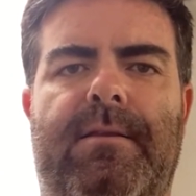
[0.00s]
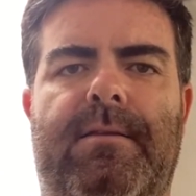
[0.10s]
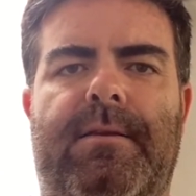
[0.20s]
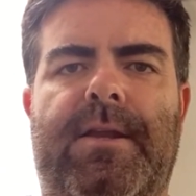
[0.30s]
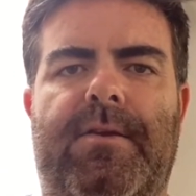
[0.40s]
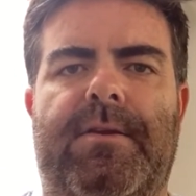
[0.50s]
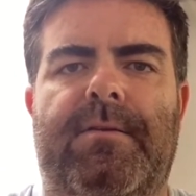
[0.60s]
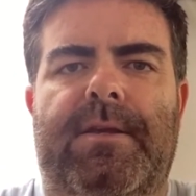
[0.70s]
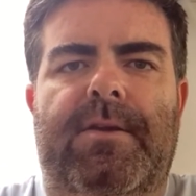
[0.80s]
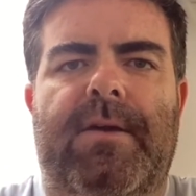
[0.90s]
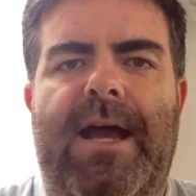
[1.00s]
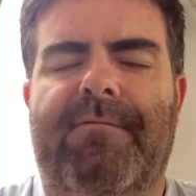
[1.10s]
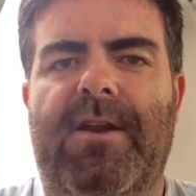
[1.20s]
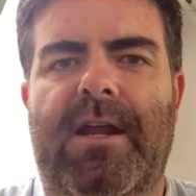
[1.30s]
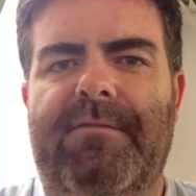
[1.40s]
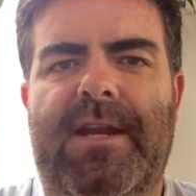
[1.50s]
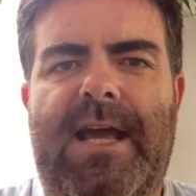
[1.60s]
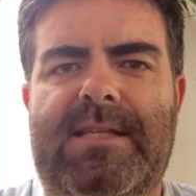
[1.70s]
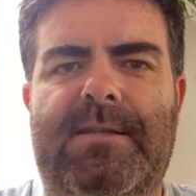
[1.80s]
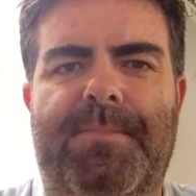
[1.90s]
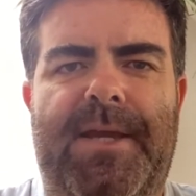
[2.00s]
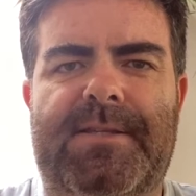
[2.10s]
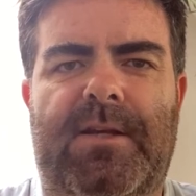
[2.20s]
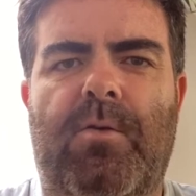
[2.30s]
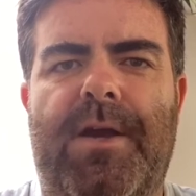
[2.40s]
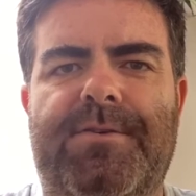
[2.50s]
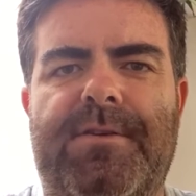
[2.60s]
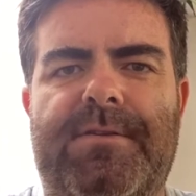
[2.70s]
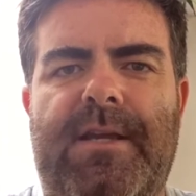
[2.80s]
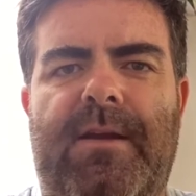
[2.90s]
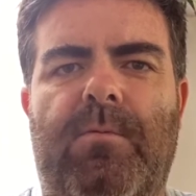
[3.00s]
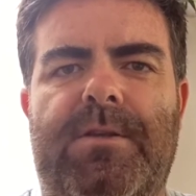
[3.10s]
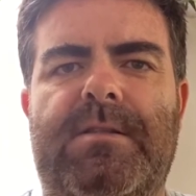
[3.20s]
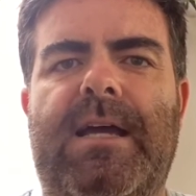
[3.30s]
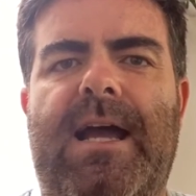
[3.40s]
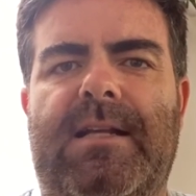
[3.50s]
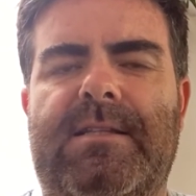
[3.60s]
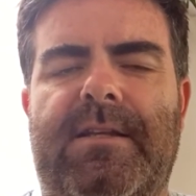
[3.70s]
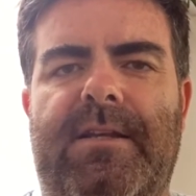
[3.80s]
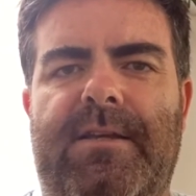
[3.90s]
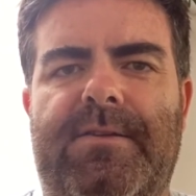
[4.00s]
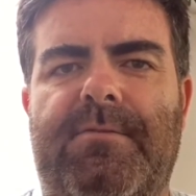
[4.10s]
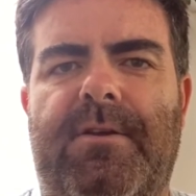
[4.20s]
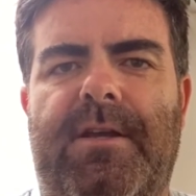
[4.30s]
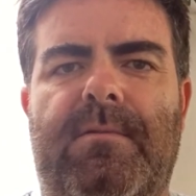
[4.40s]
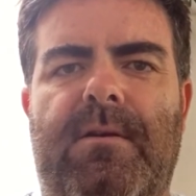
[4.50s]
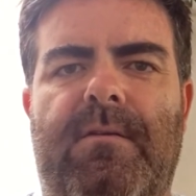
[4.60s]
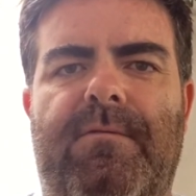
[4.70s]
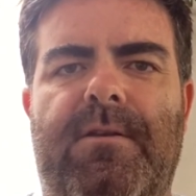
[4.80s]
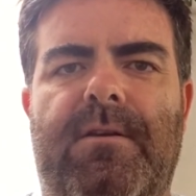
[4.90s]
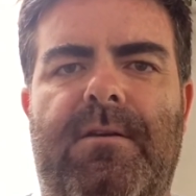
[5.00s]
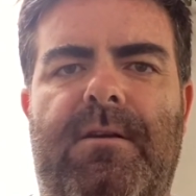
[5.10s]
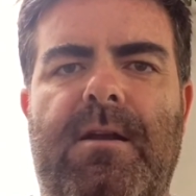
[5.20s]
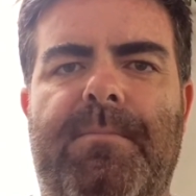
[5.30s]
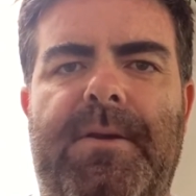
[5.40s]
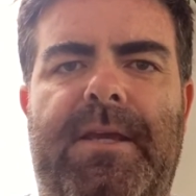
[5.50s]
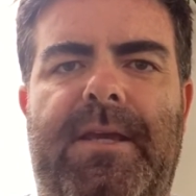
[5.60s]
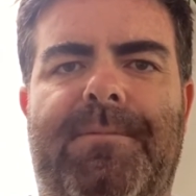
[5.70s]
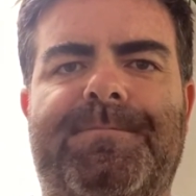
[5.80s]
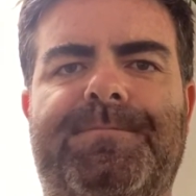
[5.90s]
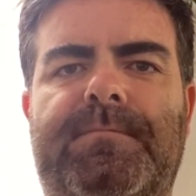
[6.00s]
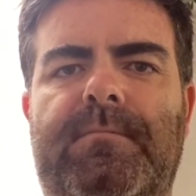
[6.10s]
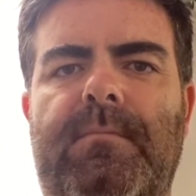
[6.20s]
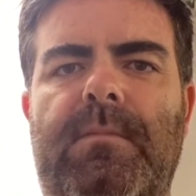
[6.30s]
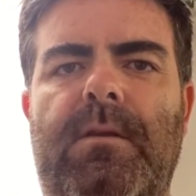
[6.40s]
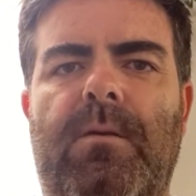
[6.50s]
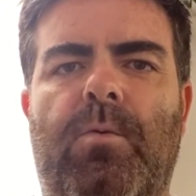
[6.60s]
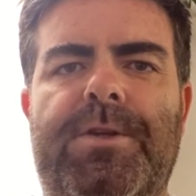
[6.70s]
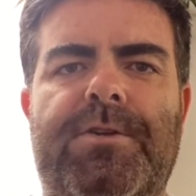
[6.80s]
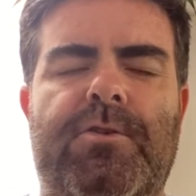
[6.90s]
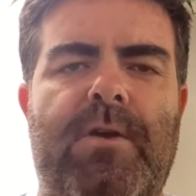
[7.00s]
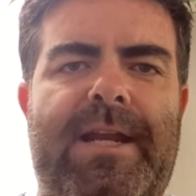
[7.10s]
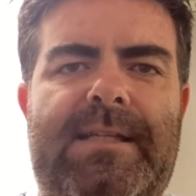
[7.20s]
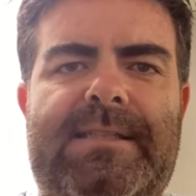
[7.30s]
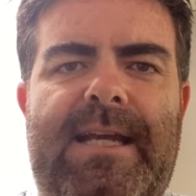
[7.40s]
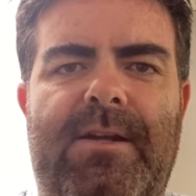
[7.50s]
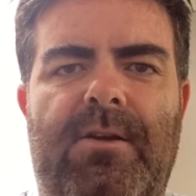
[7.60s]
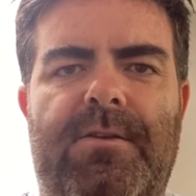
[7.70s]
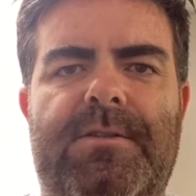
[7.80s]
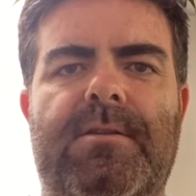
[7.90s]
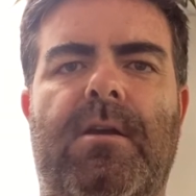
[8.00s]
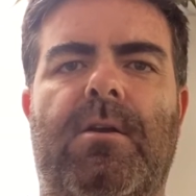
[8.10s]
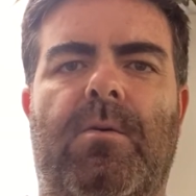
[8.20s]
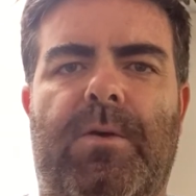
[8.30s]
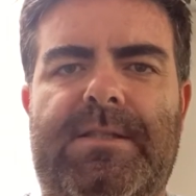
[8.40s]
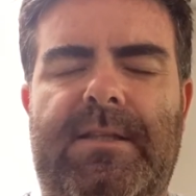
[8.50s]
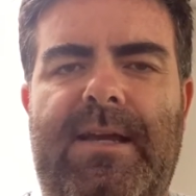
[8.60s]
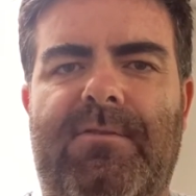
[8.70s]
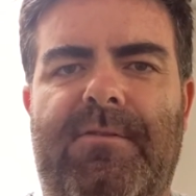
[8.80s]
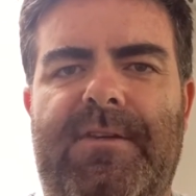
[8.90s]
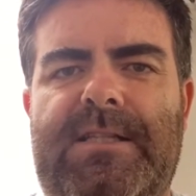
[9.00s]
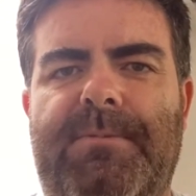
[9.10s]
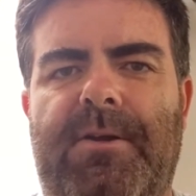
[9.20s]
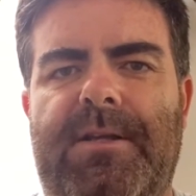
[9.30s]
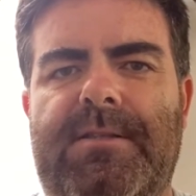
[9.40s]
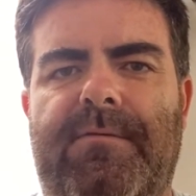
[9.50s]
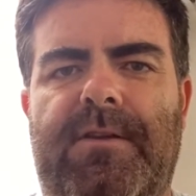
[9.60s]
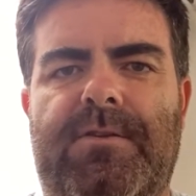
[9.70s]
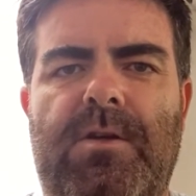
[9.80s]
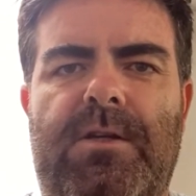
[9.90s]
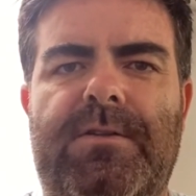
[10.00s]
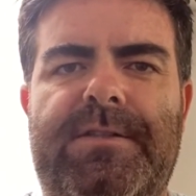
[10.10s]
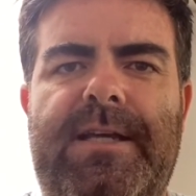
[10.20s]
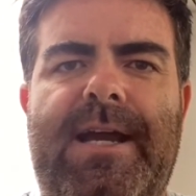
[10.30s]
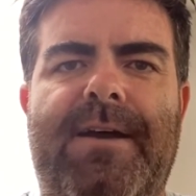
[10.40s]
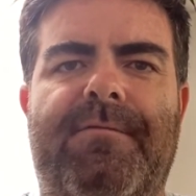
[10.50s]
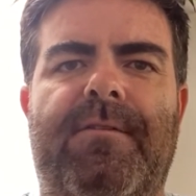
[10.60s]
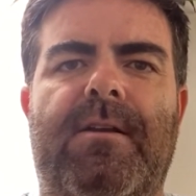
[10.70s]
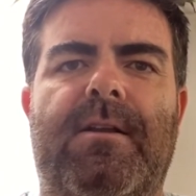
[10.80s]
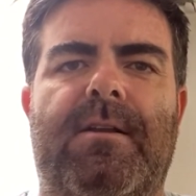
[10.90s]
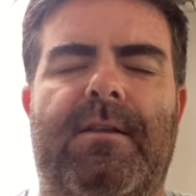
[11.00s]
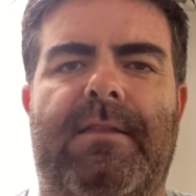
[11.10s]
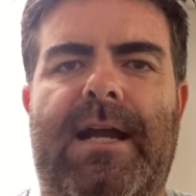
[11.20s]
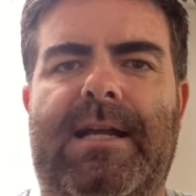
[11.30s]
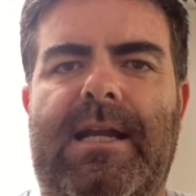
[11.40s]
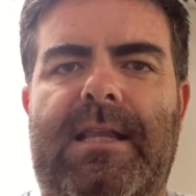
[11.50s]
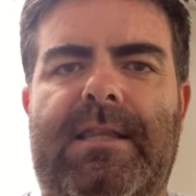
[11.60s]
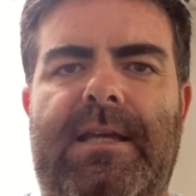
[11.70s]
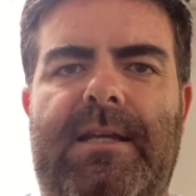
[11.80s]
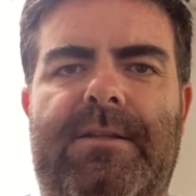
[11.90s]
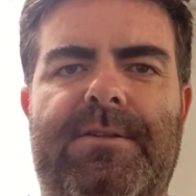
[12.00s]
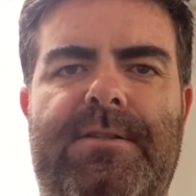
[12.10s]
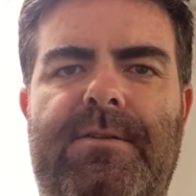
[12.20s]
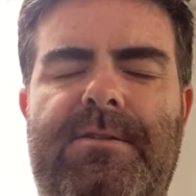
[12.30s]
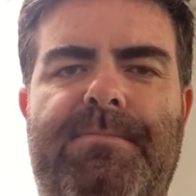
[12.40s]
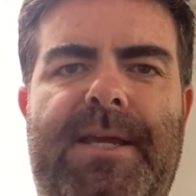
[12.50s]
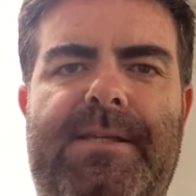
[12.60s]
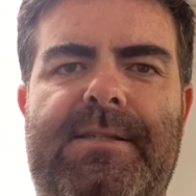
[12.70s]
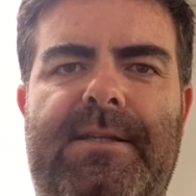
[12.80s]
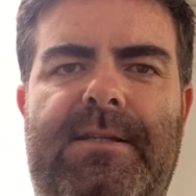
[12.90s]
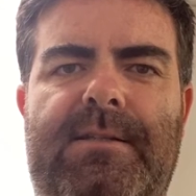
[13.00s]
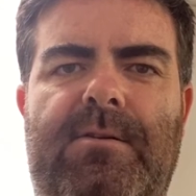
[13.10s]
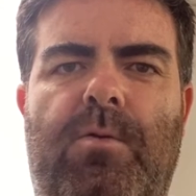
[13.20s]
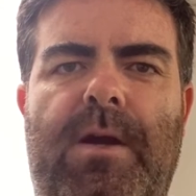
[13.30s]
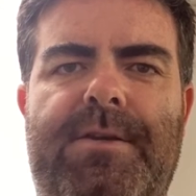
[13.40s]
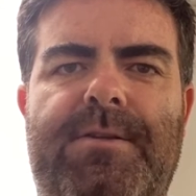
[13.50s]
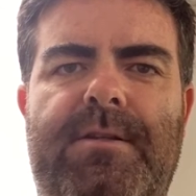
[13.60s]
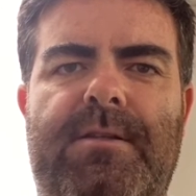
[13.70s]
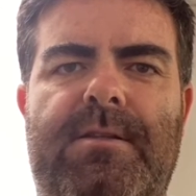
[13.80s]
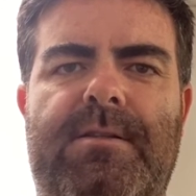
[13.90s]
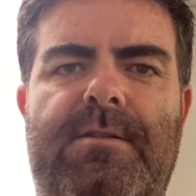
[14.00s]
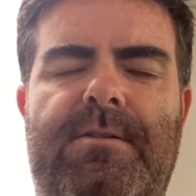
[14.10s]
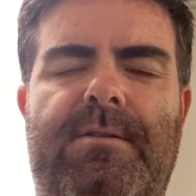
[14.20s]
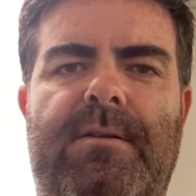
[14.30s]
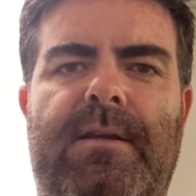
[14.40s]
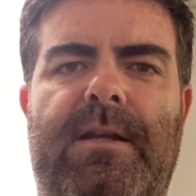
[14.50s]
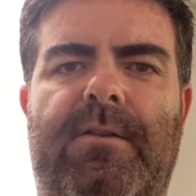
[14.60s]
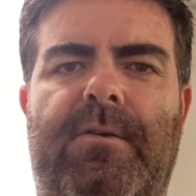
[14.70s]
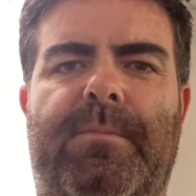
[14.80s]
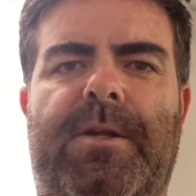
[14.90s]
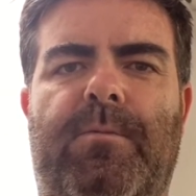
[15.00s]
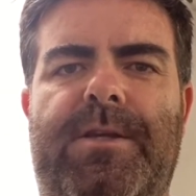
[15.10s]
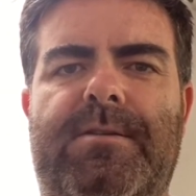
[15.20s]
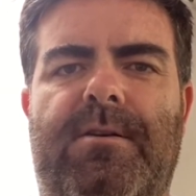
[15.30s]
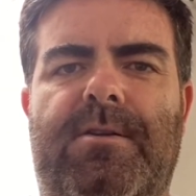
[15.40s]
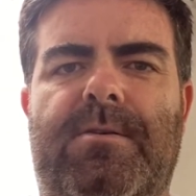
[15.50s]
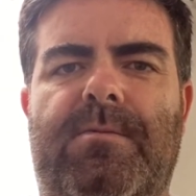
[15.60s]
you know, you have not even asked the basic questions like what's the accident history of the company? What's your training standards? What's the level of experience of the instructor staff? That kind of thing. Just those basic questions and a little bit of research,